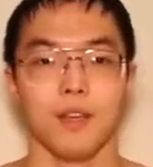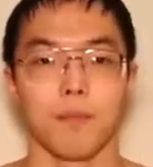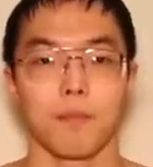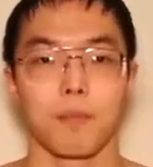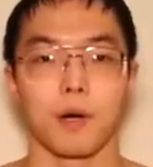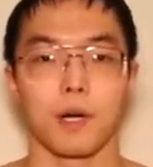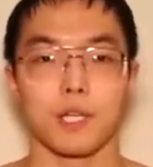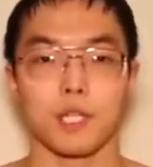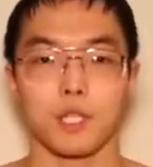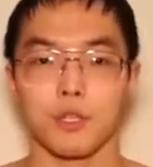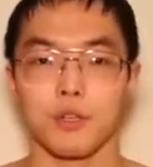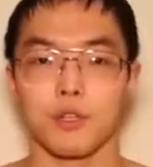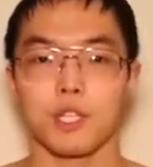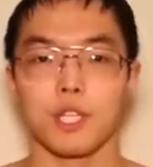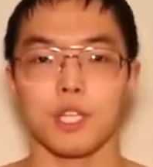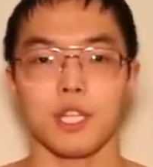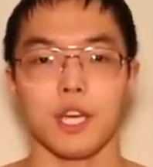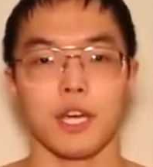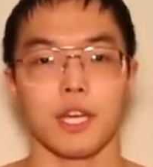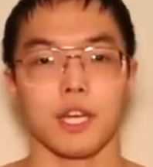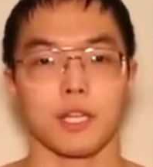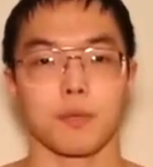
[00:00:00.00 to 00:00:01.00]
Personal
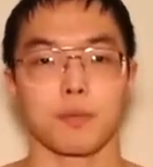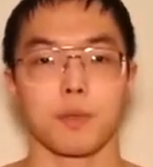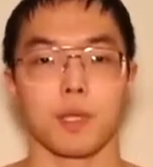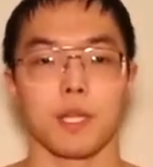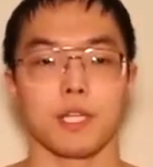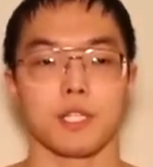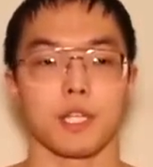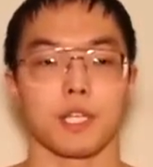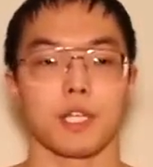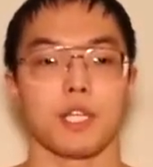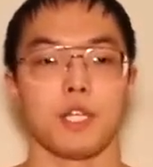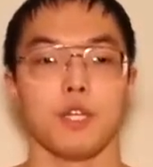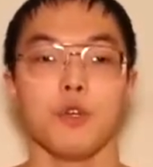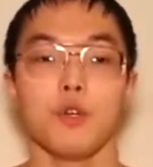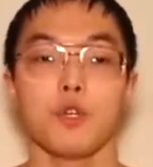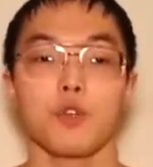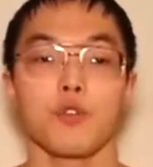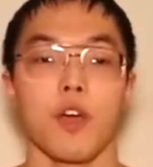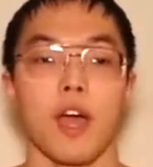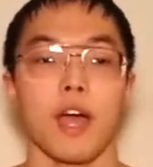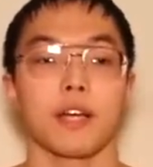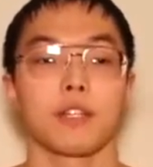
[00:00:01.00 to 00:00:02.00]
genetics plays a
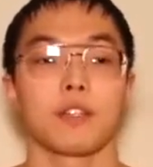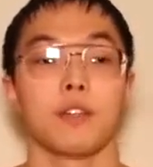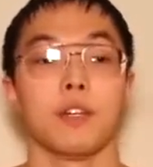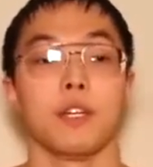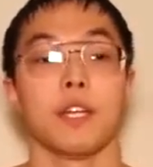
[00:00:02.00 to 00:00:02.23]
huge factor